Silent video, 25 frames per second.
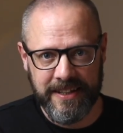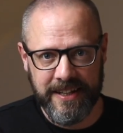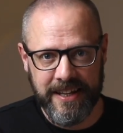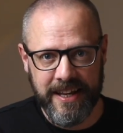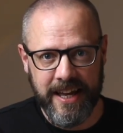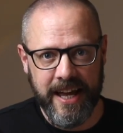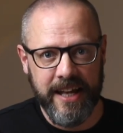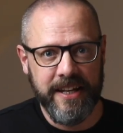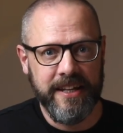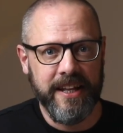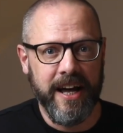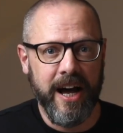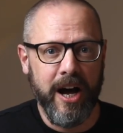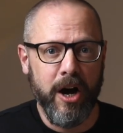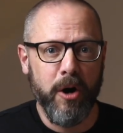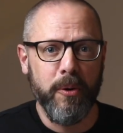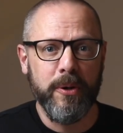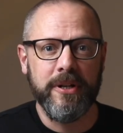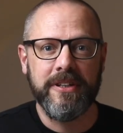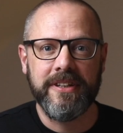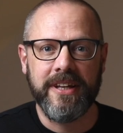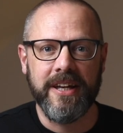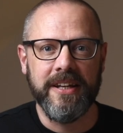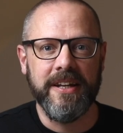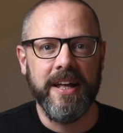and how
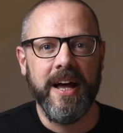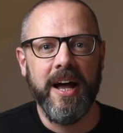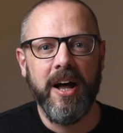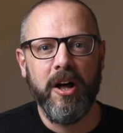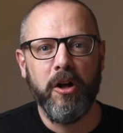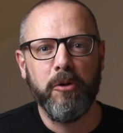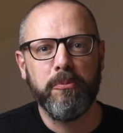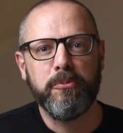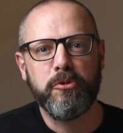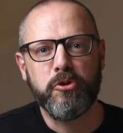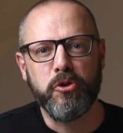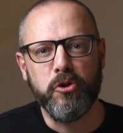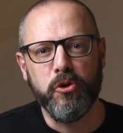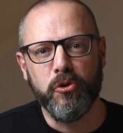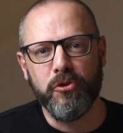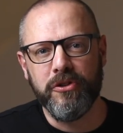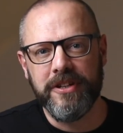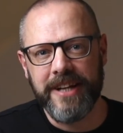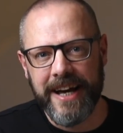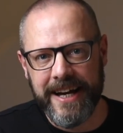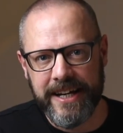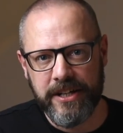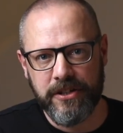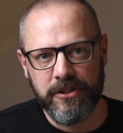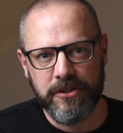it can help to
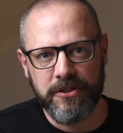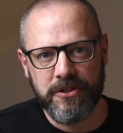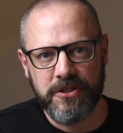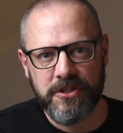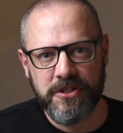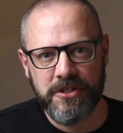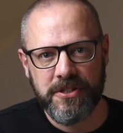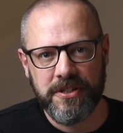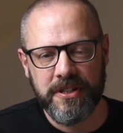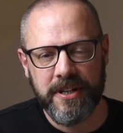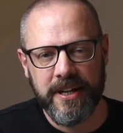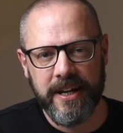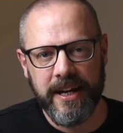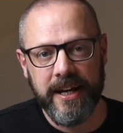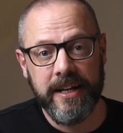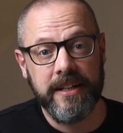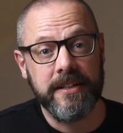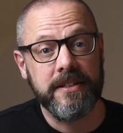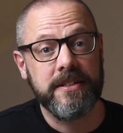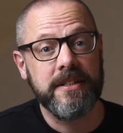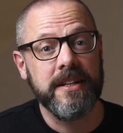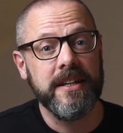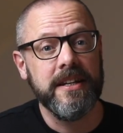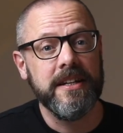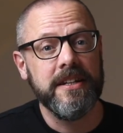unite us
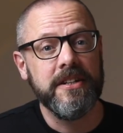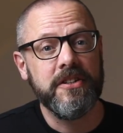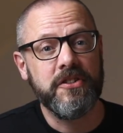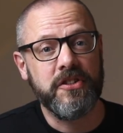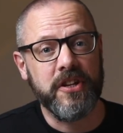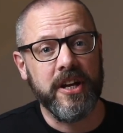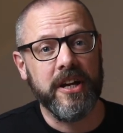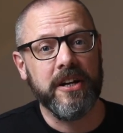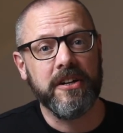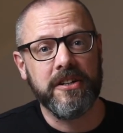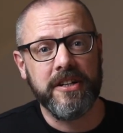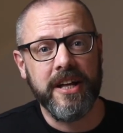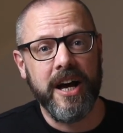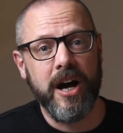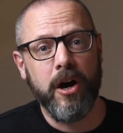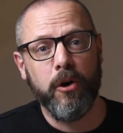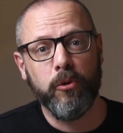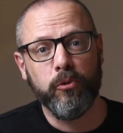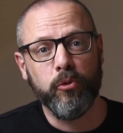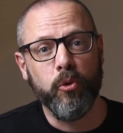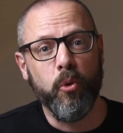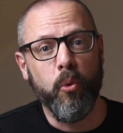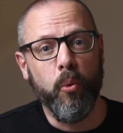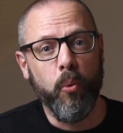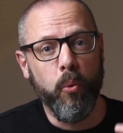and tear
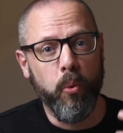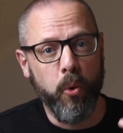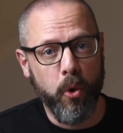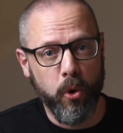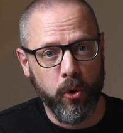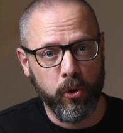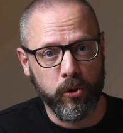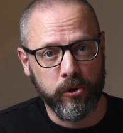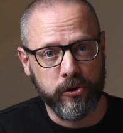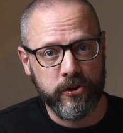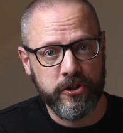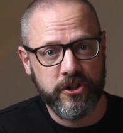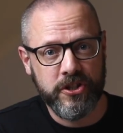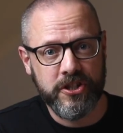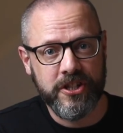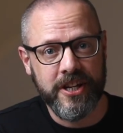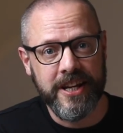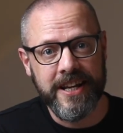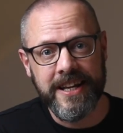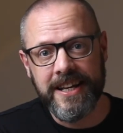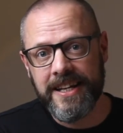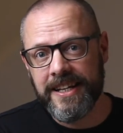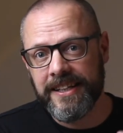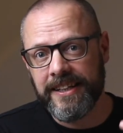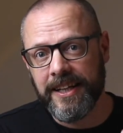down walls
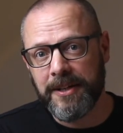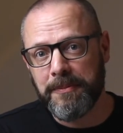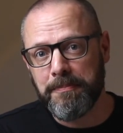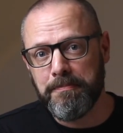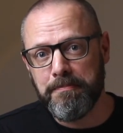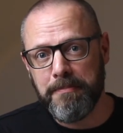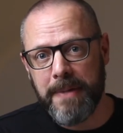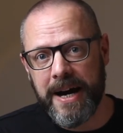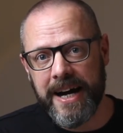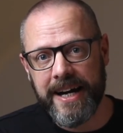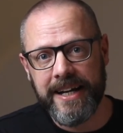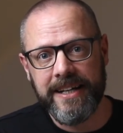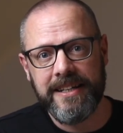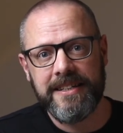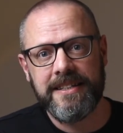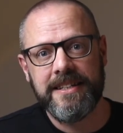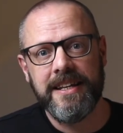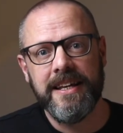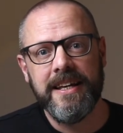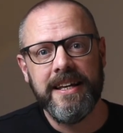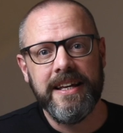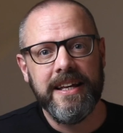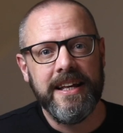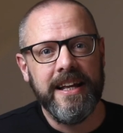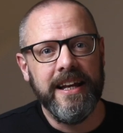that might
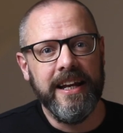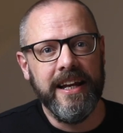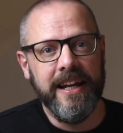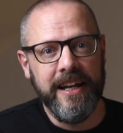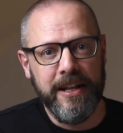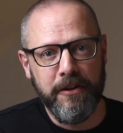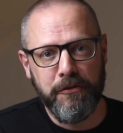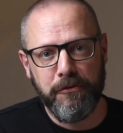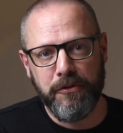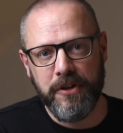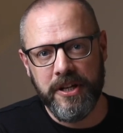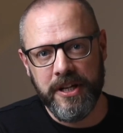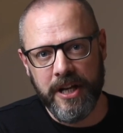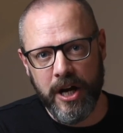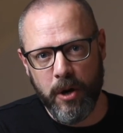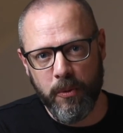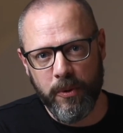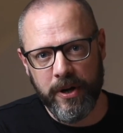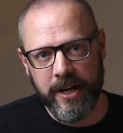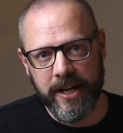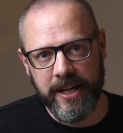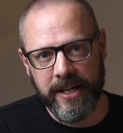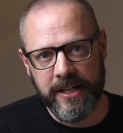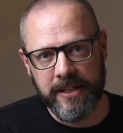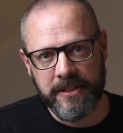live in our
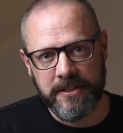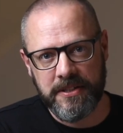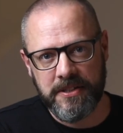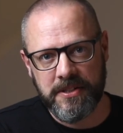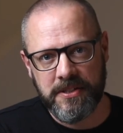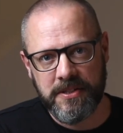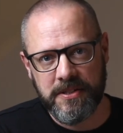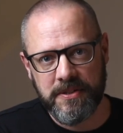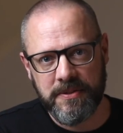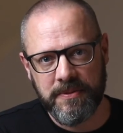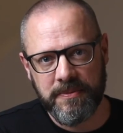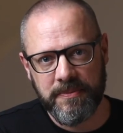heads.